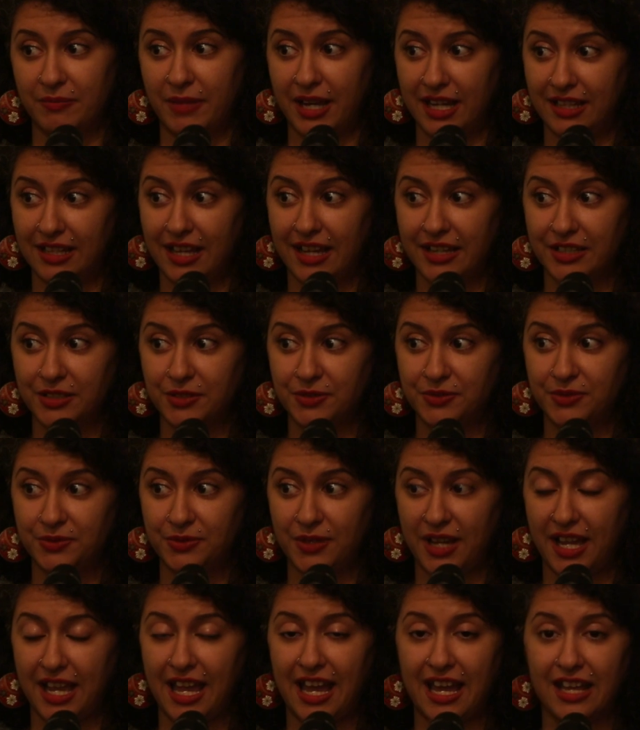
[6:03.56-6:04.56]
my
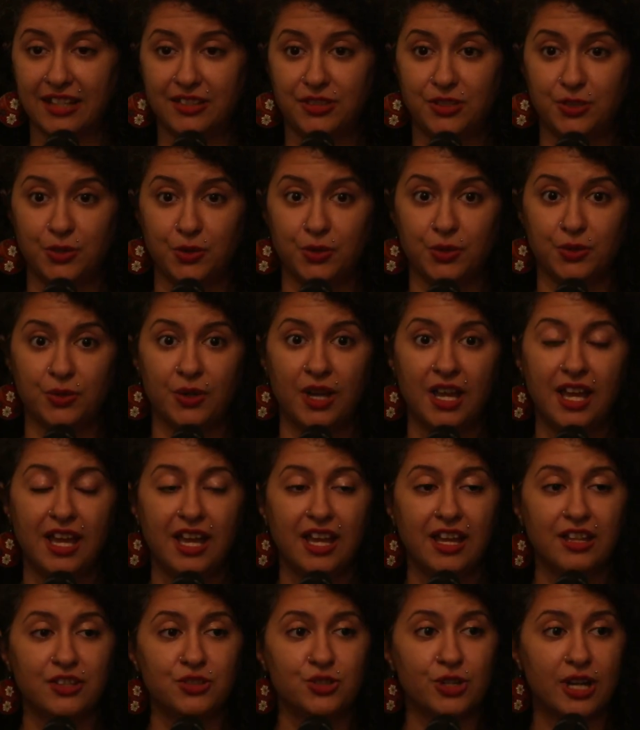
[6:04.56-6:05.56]
life. I had to
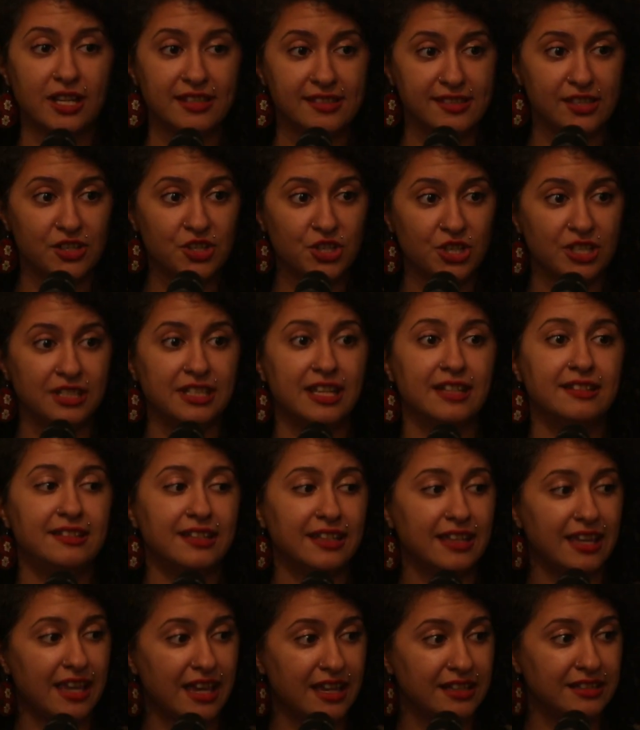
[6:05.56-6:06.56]
transition yet
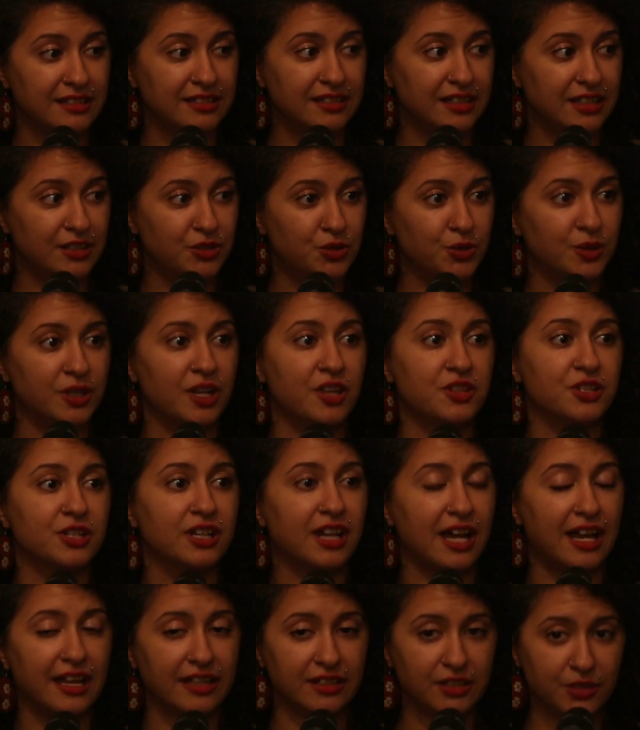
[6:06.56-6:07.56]
again into another
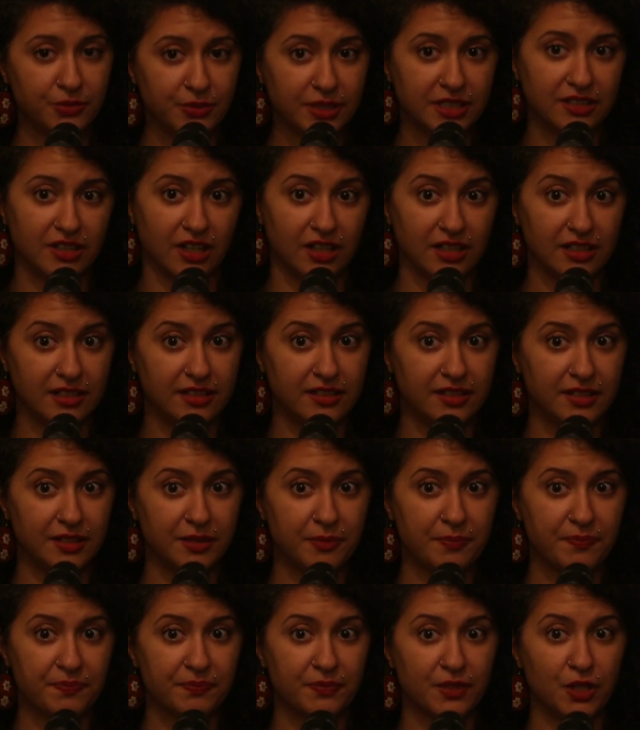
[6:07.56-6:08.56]
kind of adult
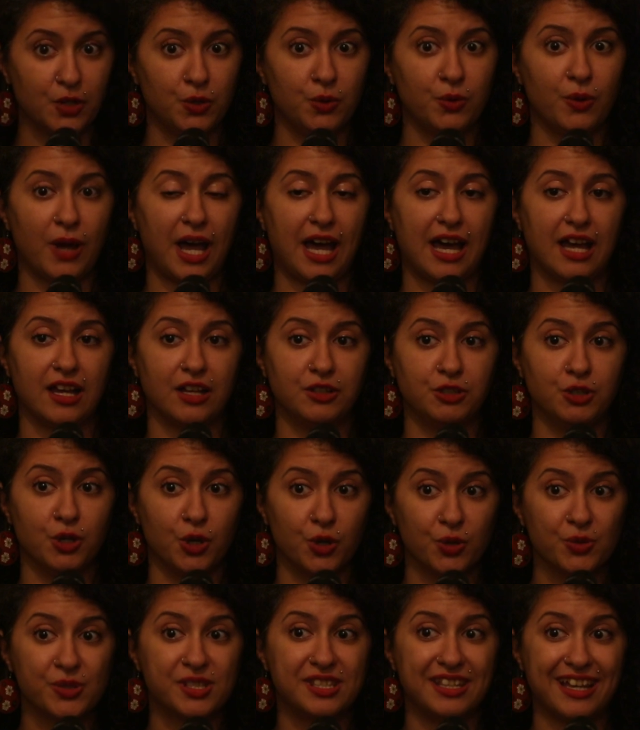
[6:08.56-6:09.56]
who
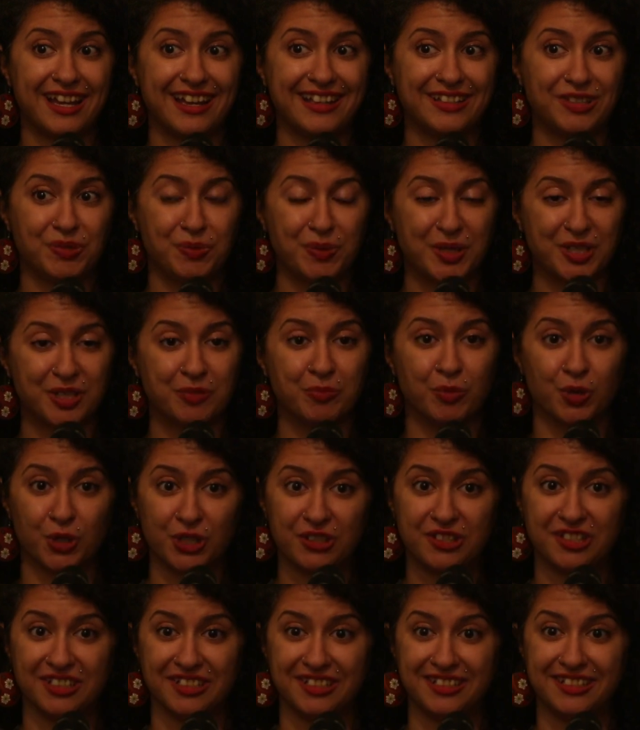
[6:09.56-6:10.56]
knows that we're
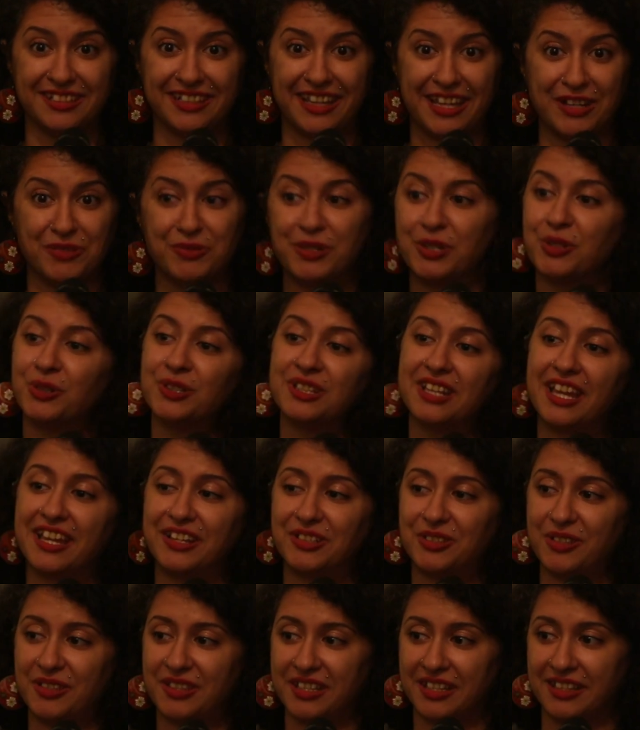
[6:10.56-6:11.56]
mortal, and we don't
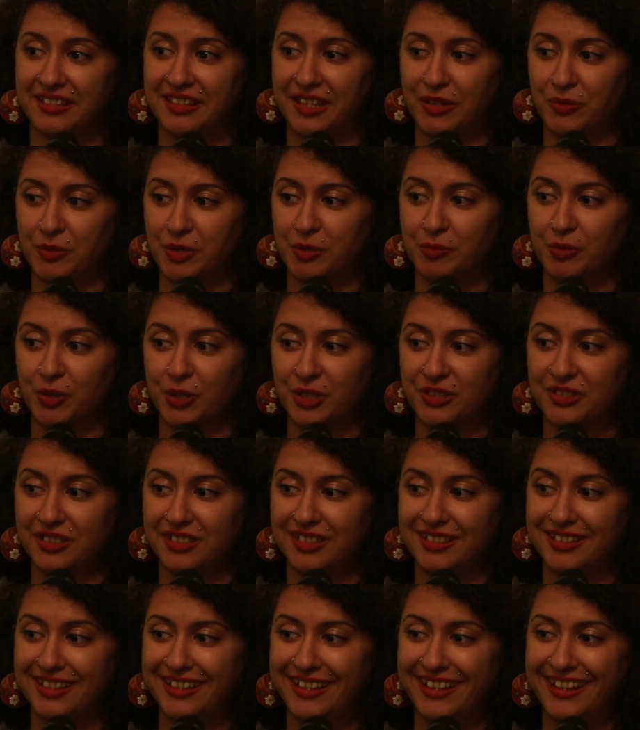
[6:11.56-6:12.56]
like to think that we're
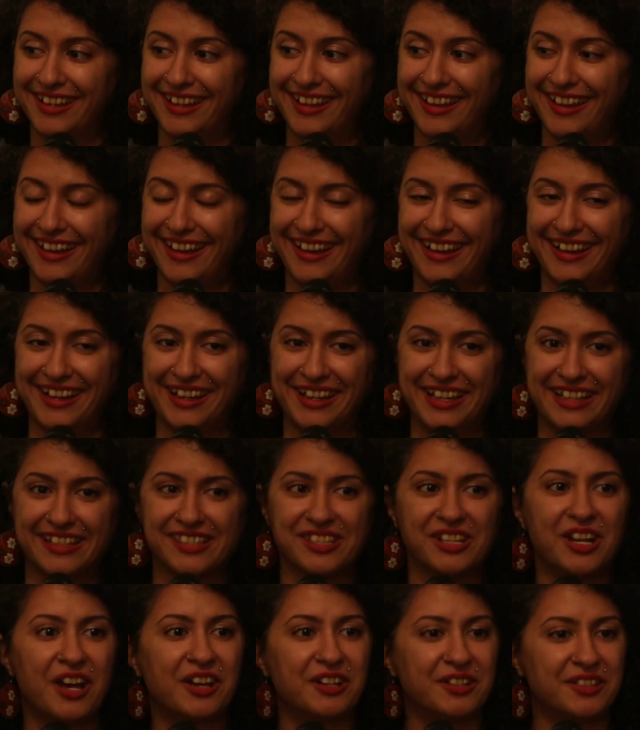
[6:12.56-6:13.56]
mortal.
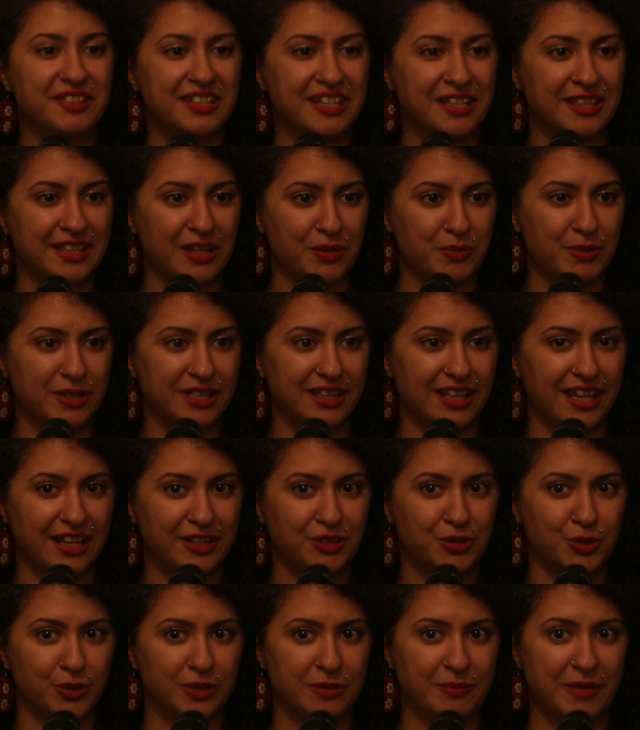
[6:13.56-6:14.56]
It's not a thing that we'd
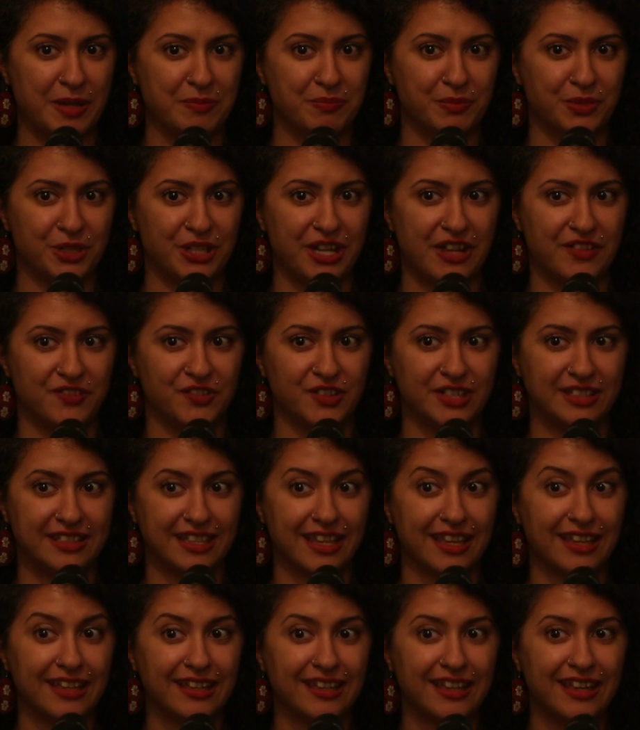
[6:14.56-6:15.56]
like to remember every
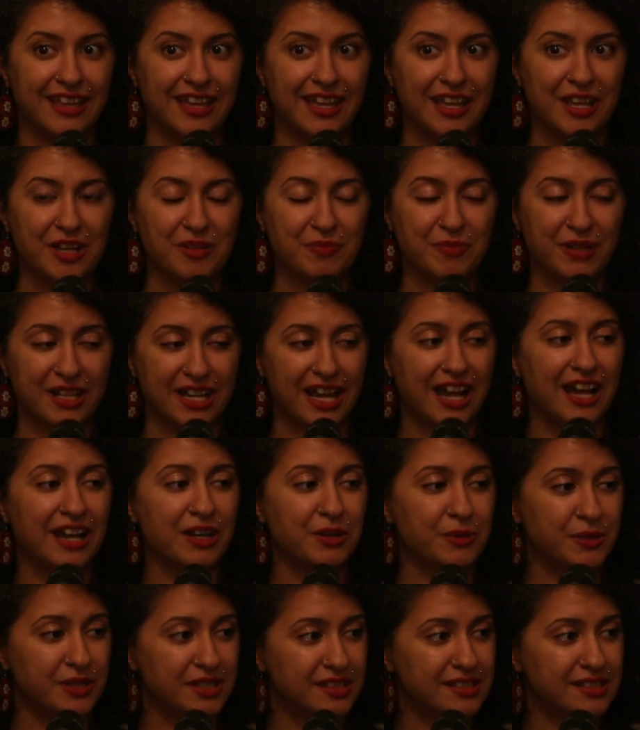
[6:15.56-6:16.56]
day. But I